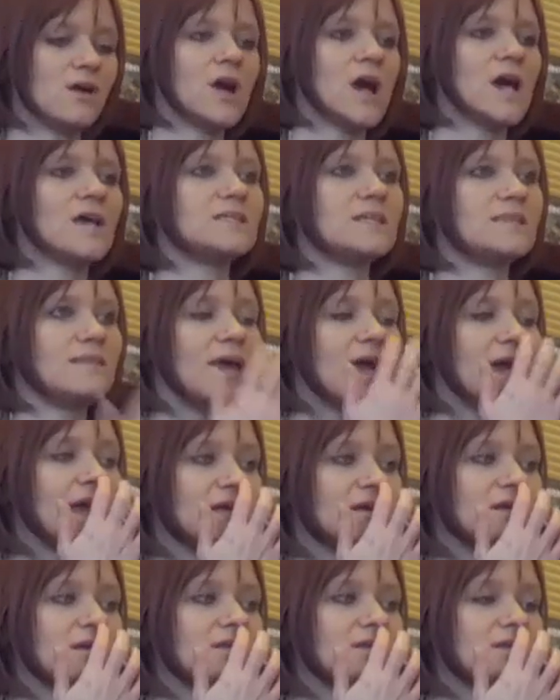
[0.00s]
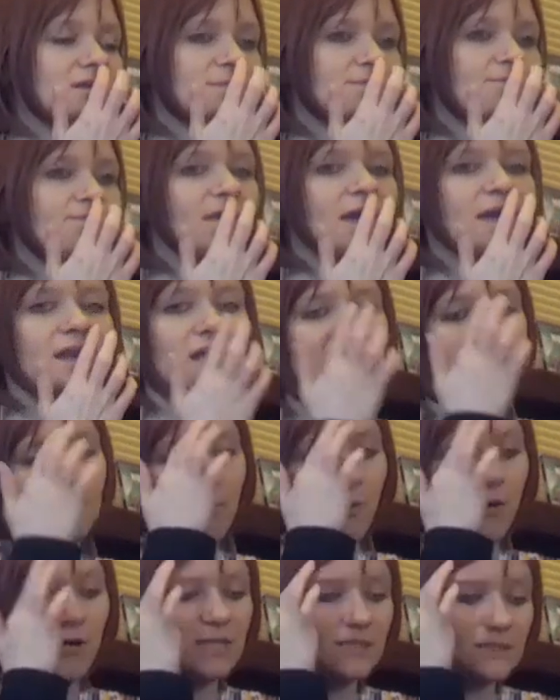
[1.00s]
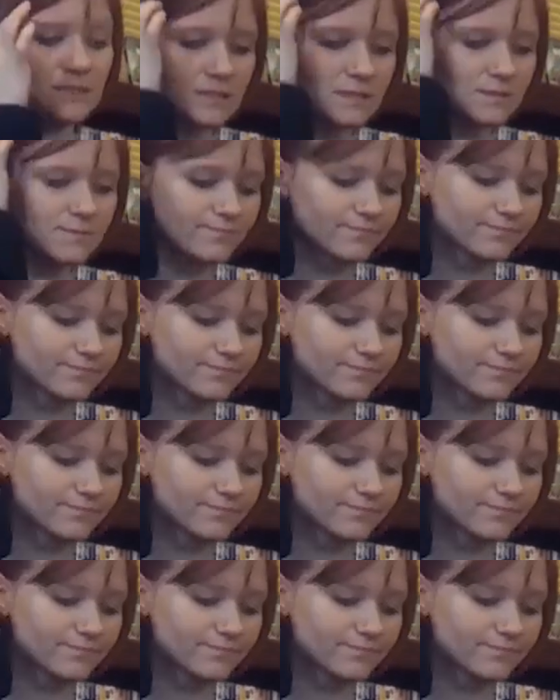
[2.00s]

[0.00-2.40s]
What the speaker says: crossing the ankles at any point.